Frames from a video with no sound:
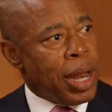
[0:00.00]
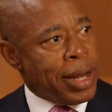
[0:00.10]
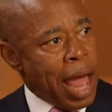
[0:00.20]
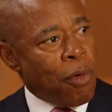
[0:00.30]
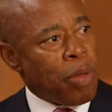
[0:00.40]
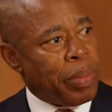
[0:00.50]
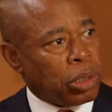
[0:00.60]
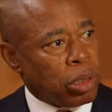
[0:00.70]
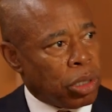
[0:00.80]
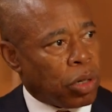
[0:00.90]
Now we
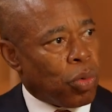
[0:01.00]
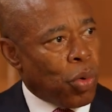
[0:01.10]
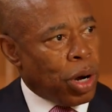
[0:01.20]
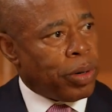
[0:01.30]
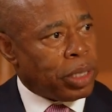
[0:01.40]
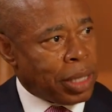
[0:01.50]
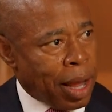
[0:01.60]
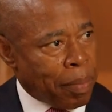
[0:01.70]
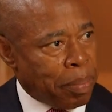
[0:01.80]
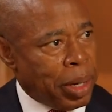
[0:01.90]
must look, where is
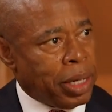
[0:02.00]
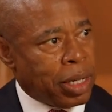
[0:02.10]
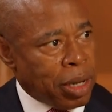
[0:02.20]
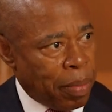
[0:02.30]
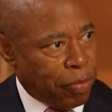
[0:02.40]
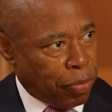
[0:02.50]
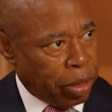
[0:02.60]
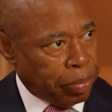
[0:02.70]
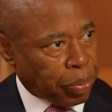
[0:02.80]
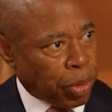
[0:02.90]
that money coming
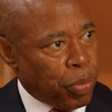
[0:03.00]
from?